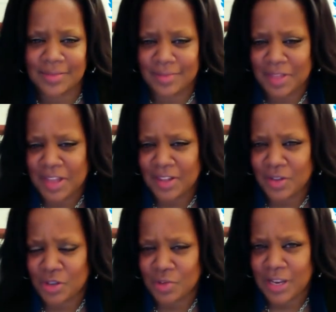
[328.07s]
thing that they're
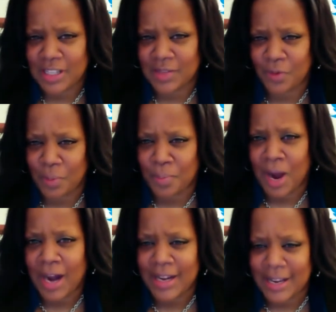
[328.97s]
doing is for
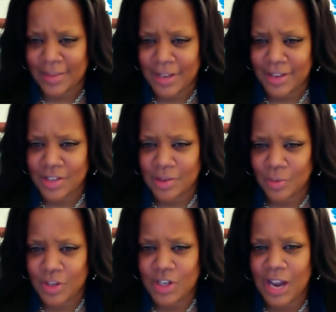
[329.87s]
body image,
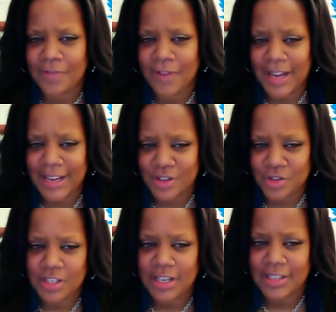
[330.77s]
which I find
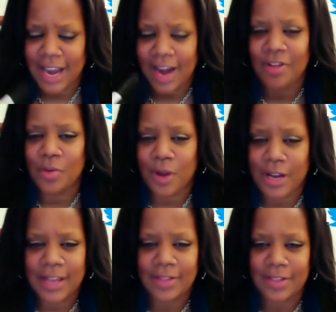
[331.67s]
interesting because everyone
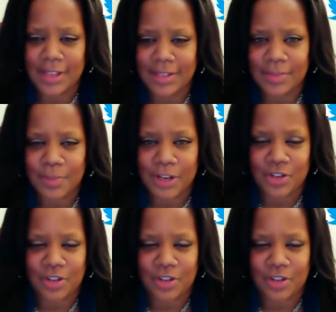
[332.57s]
in this picture